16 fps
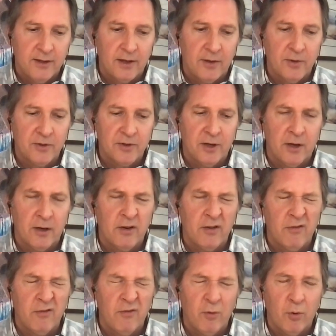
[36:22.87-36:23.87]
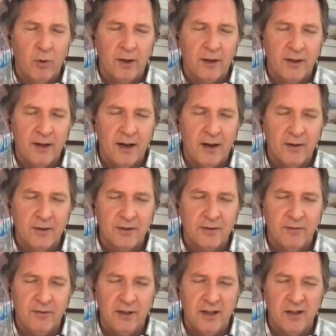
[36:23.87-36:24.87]
I think it was
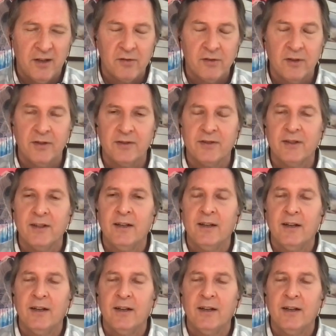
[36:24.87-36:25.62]
140,000 vehicles